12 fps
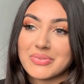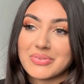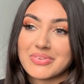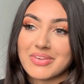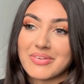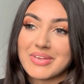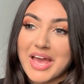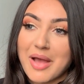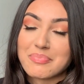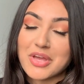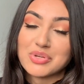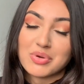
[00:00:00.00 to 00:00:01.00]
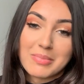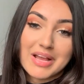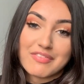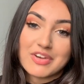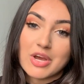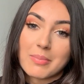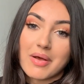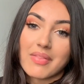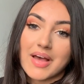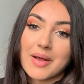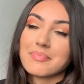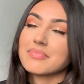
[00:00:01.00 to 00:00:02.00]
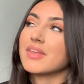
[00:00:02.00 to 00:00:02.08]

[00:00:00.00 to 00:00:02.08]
So yeah, I do want to make a video about that.